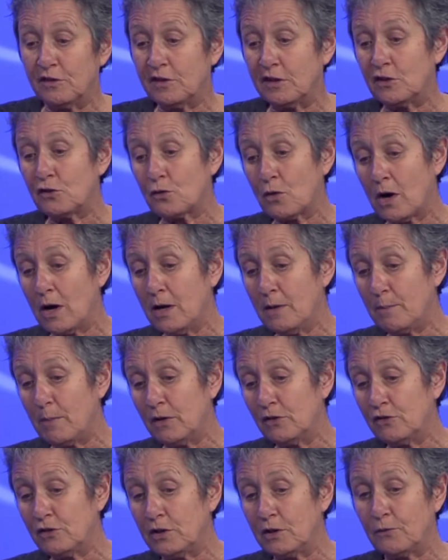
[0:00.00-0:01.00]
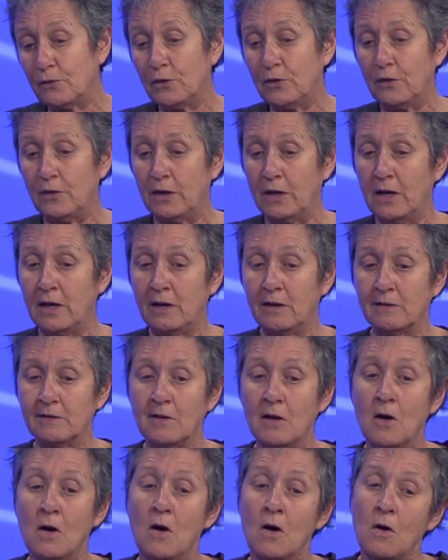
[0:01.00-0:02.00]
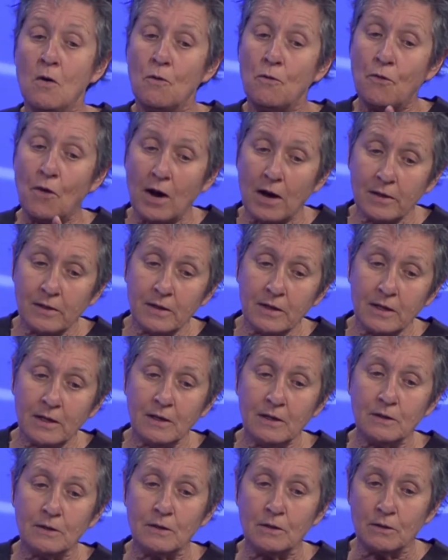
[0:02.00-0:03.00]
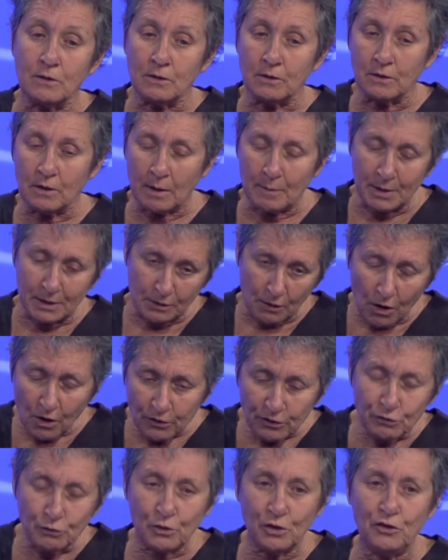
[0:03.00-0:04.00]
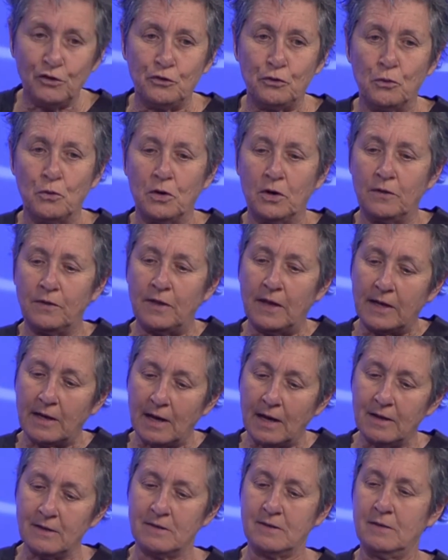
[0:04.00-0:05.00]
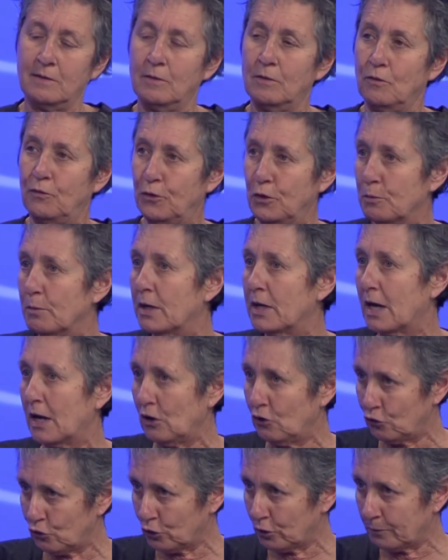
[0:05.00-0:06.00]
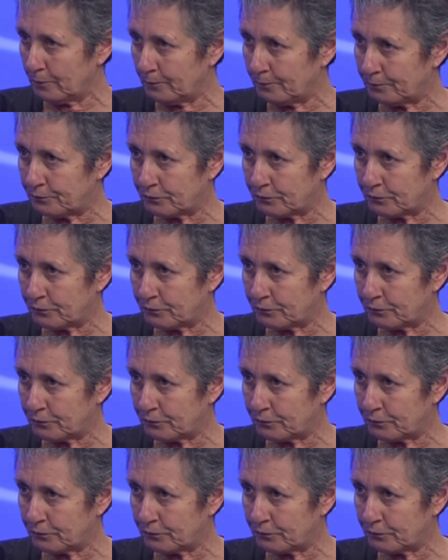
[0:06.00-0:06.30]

They try a bunch of different things. Finally, I mean, long story short, they get to fumigation.